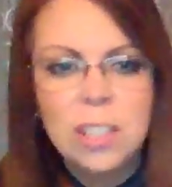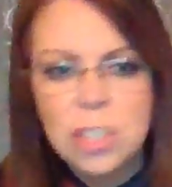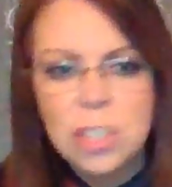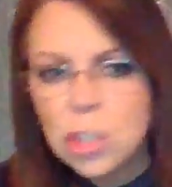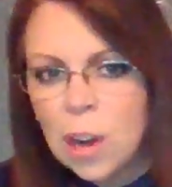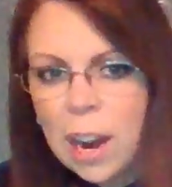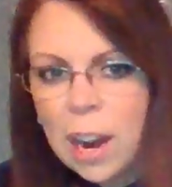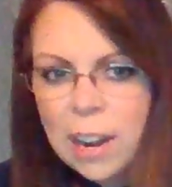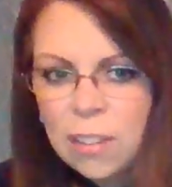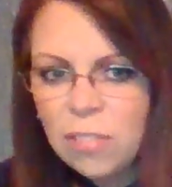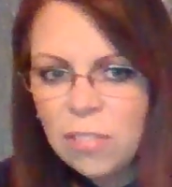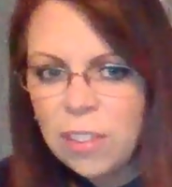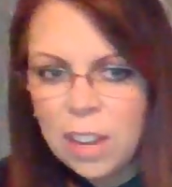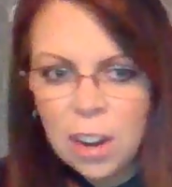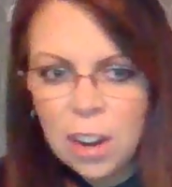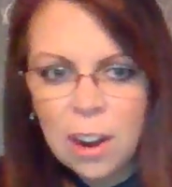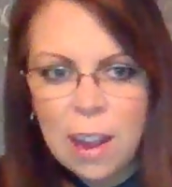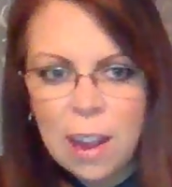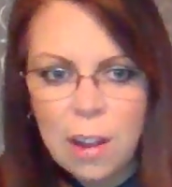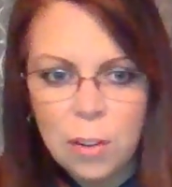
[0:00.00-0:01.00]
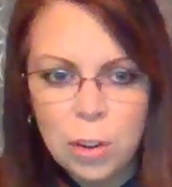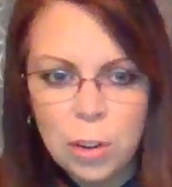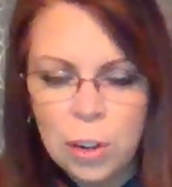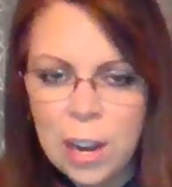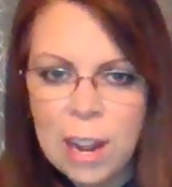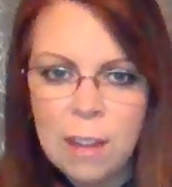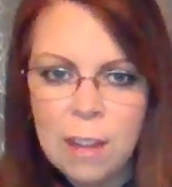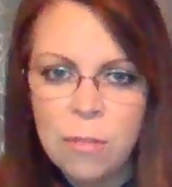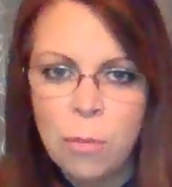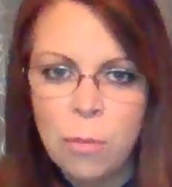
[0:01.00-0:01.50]
to try to figure out
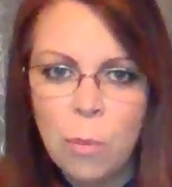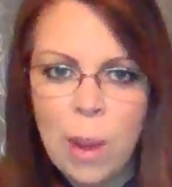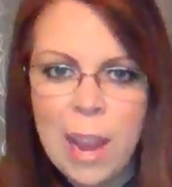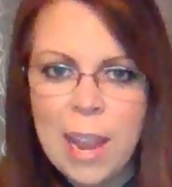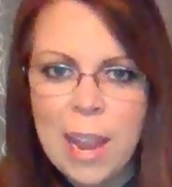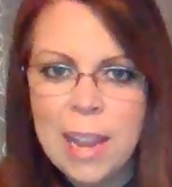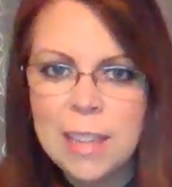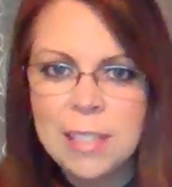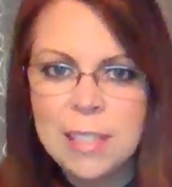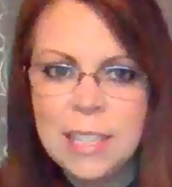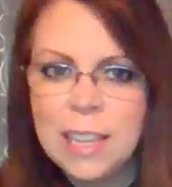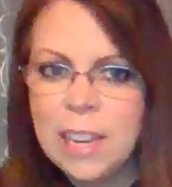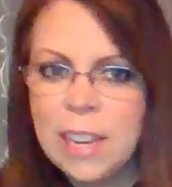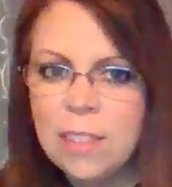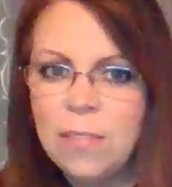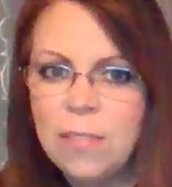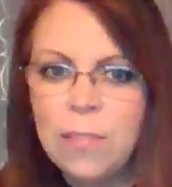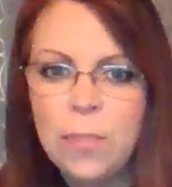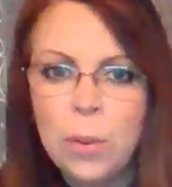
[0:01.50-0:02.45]
creative ways to get